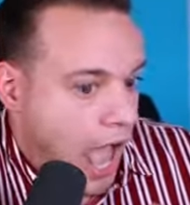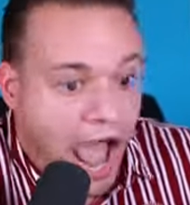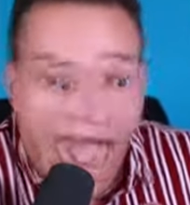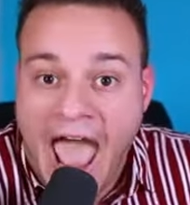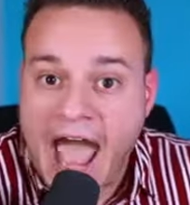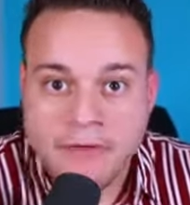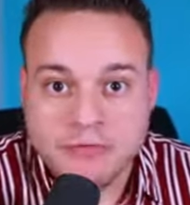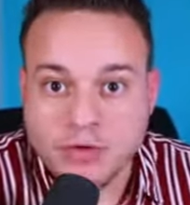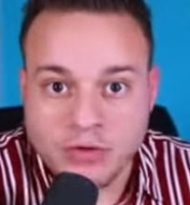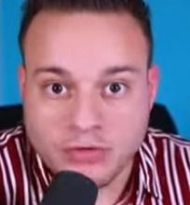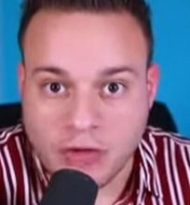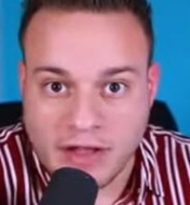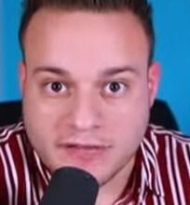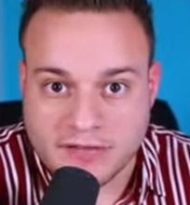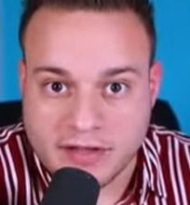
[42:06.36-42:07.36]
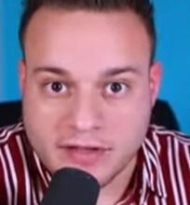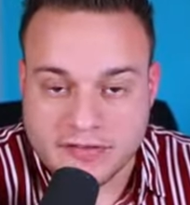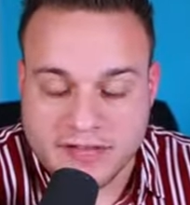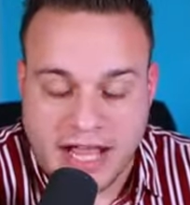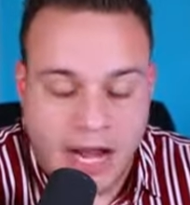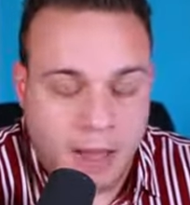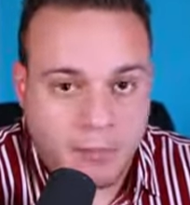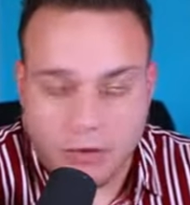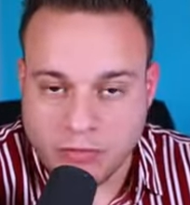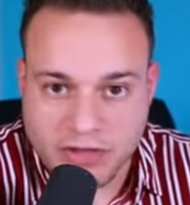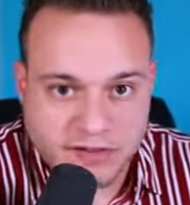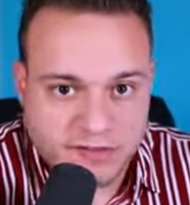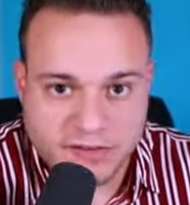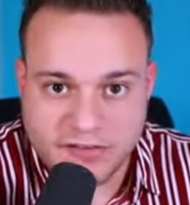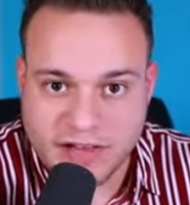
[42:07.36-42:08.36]
I have to address this, and I'm going to
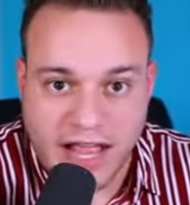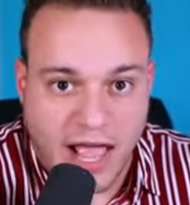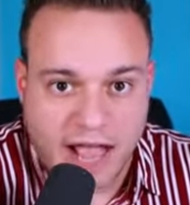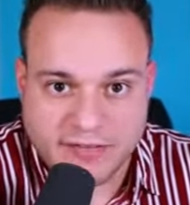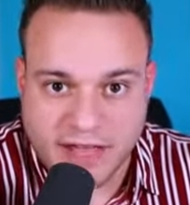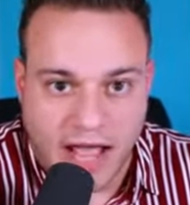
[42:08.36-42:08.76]
release this as